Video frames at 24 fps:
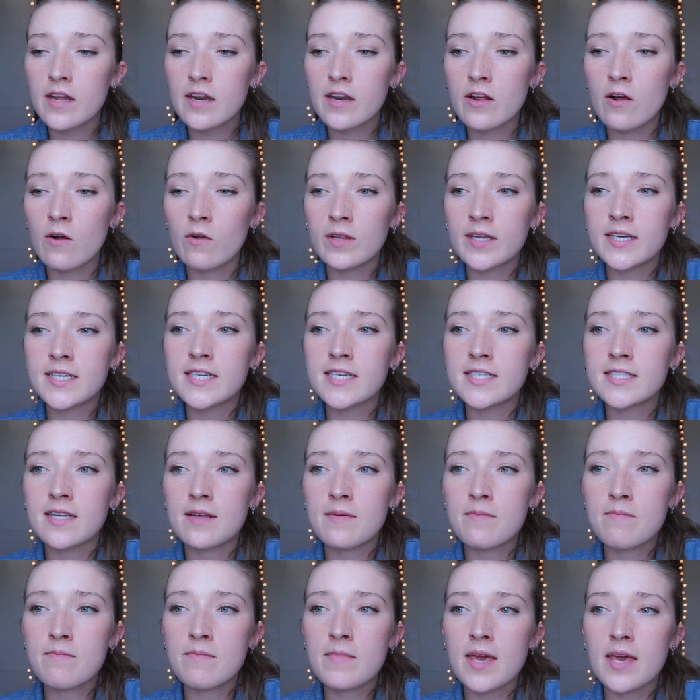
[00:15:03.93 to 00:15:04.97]
Not only does
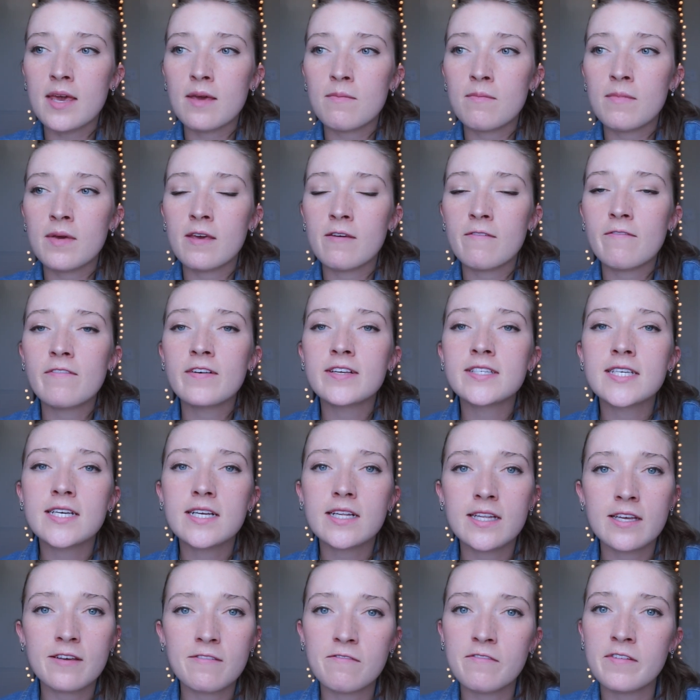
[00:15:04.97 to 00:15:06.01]
it make me
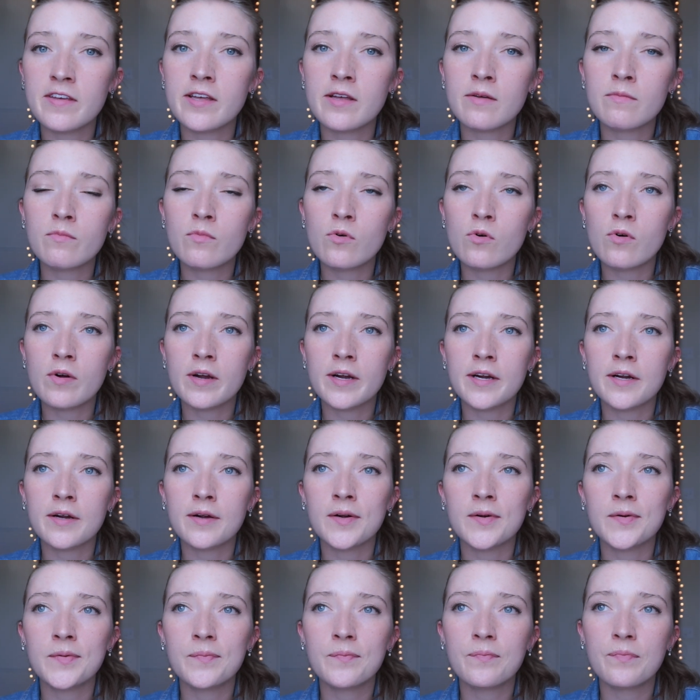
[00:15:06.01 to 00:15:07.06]
physically feel
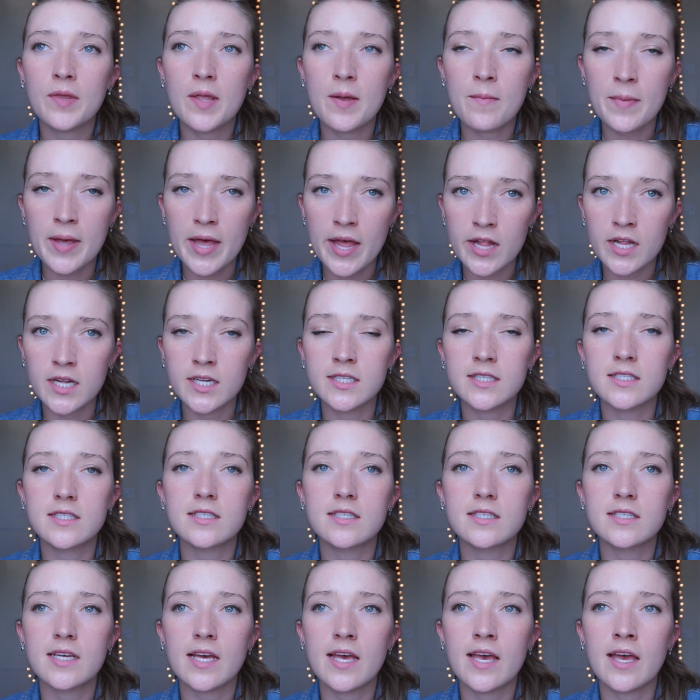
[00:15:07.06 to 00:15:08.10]
more
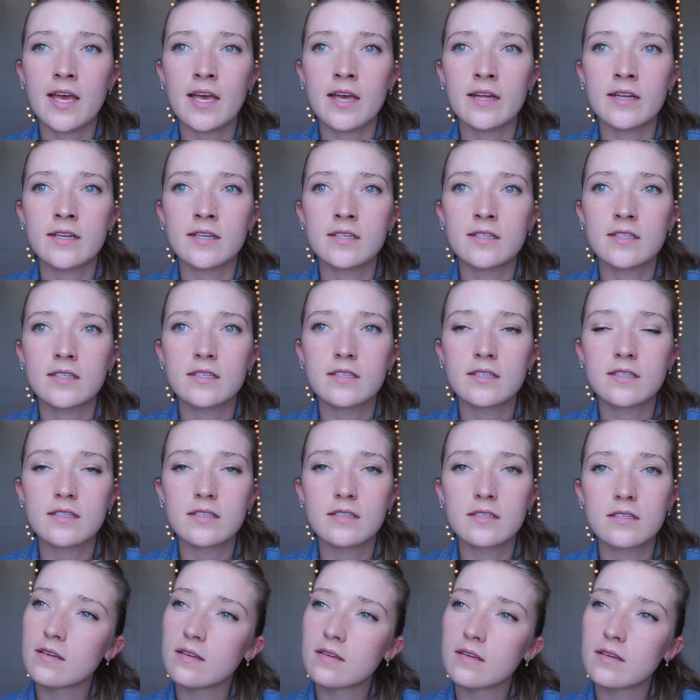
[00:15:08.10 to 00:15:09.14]
balanced and
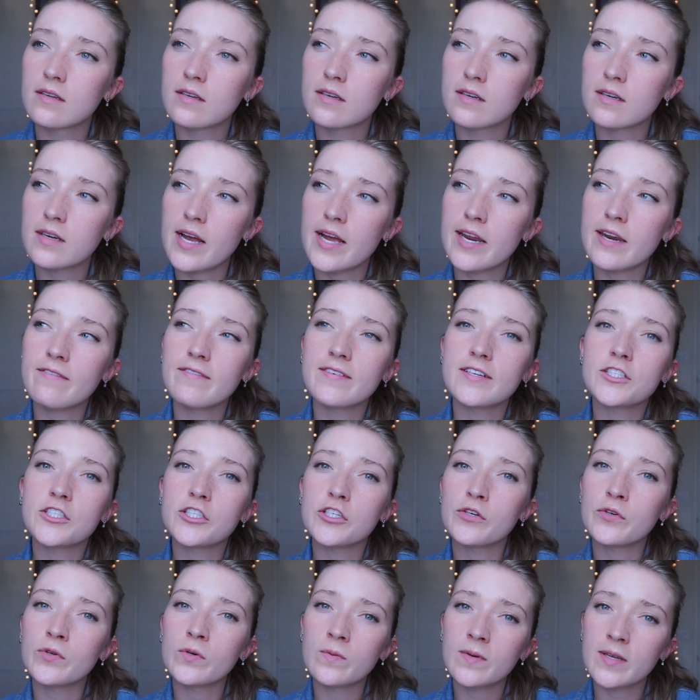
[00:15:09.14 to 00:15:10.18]
kind of in
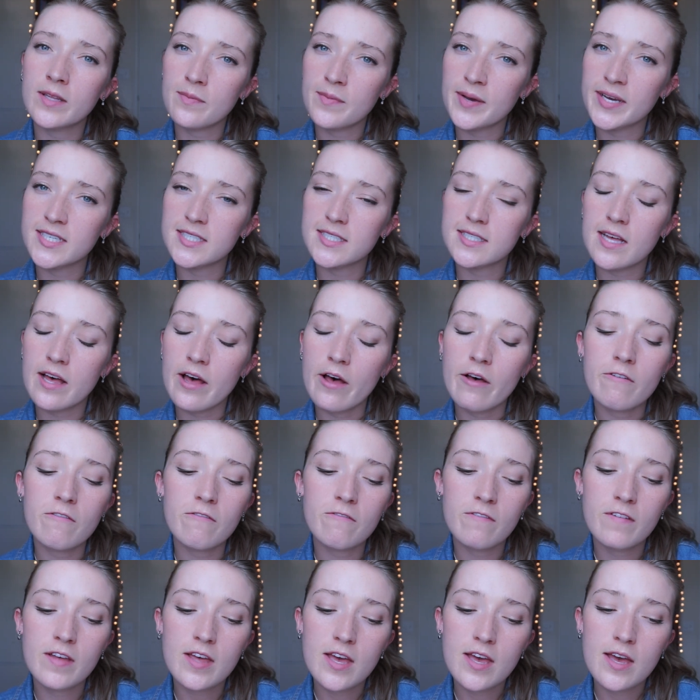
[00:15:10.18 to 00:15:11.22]
tune with
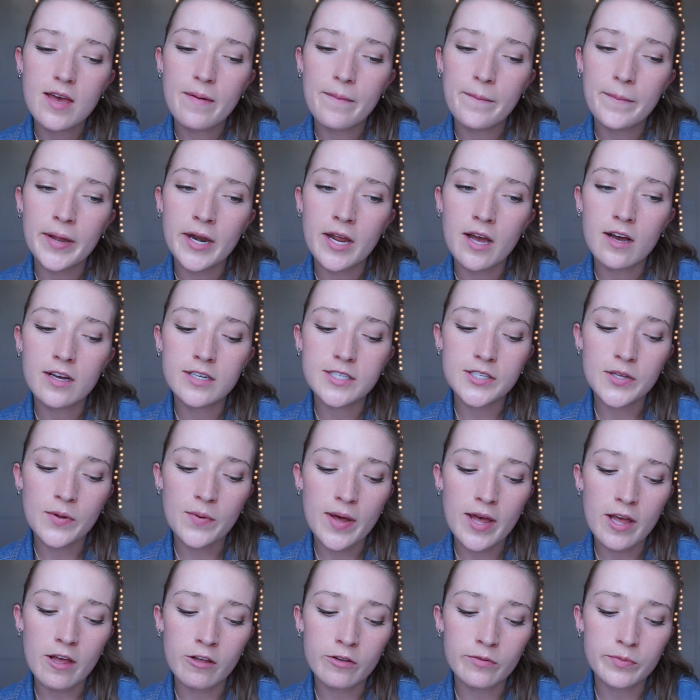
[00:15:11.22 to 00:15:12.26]
myself, but it also
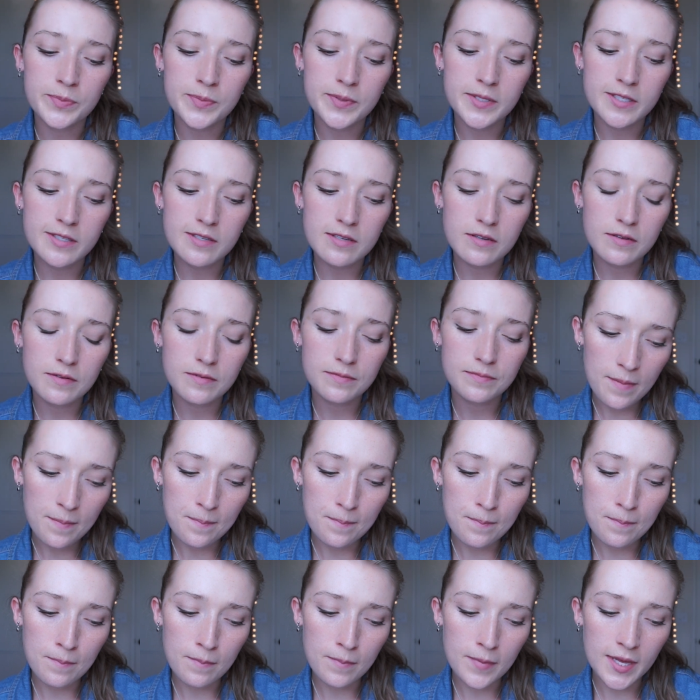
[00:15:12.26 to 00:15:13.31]
helps
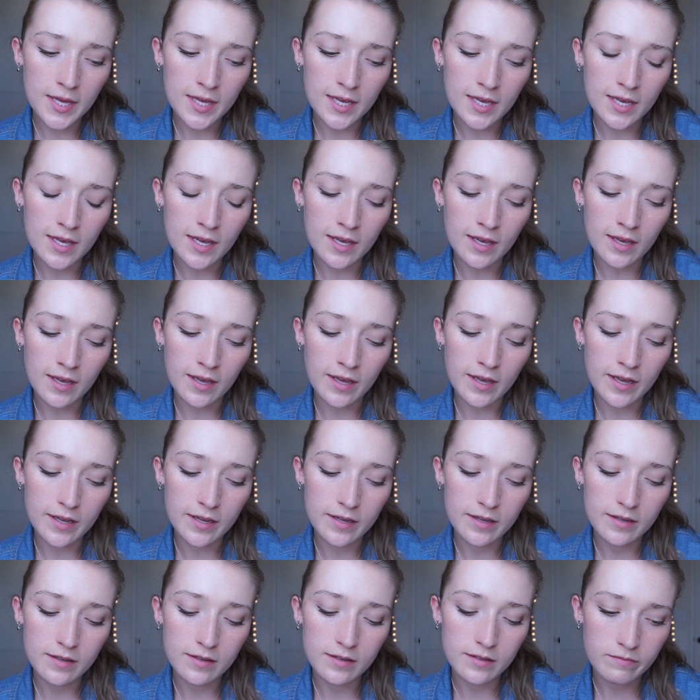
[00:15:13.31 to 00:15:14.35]
me
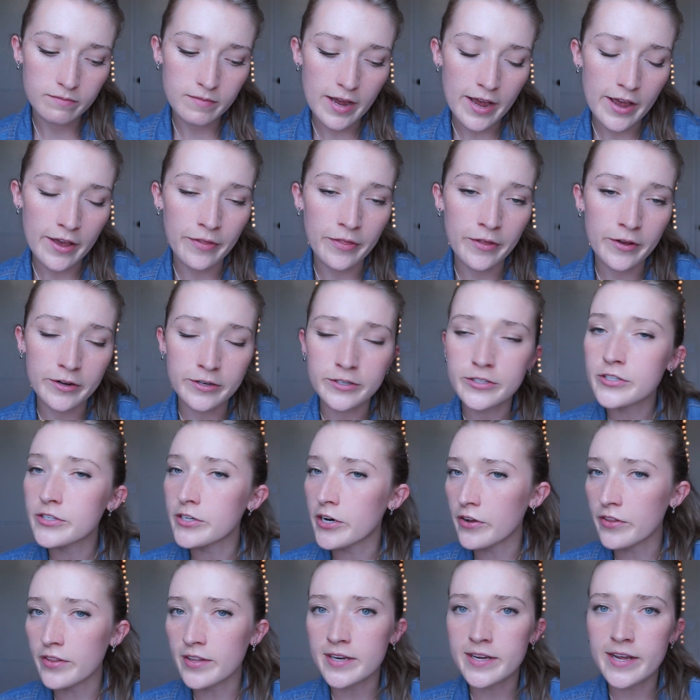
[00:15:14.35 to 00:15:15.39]
either
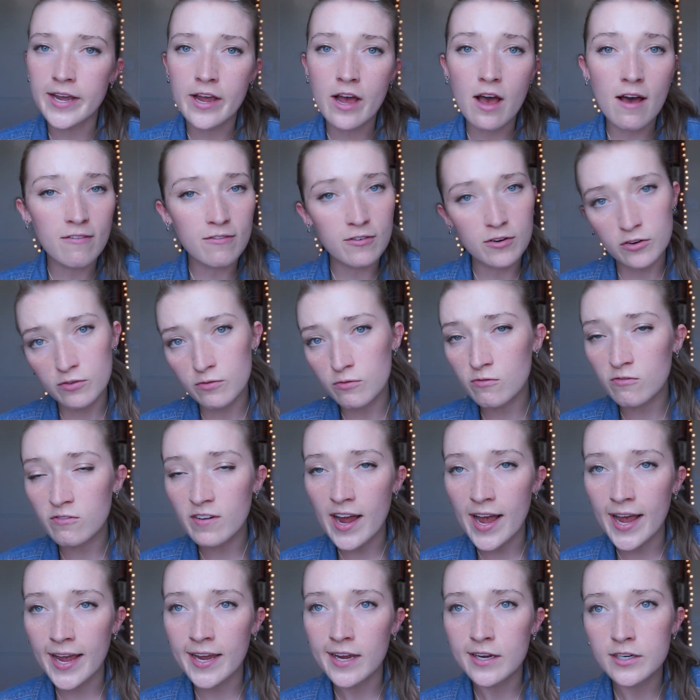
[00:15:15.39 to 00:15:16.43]
start the day off
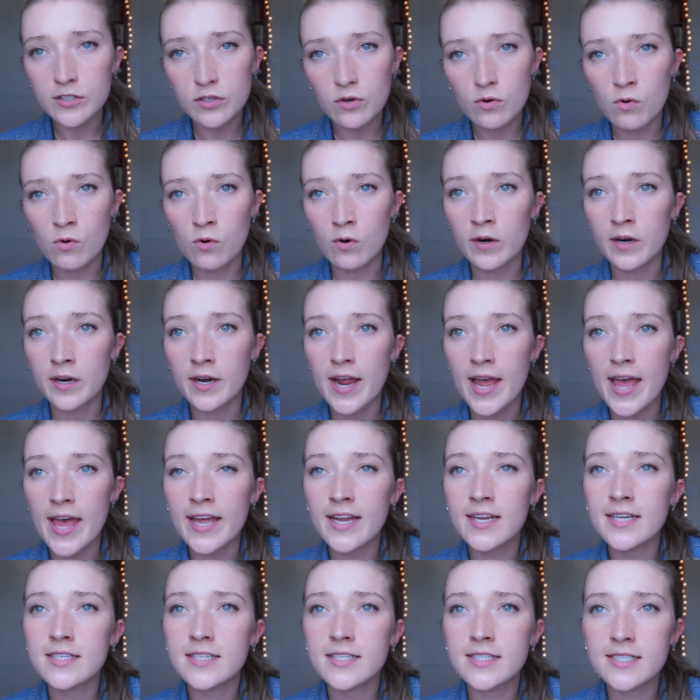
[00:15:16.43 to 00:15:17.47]
right or
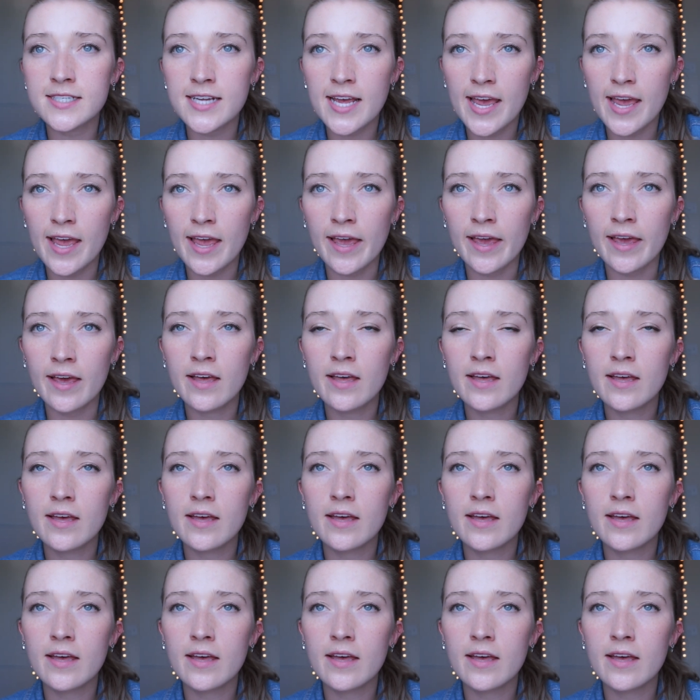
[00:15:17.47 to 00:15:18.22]
end a day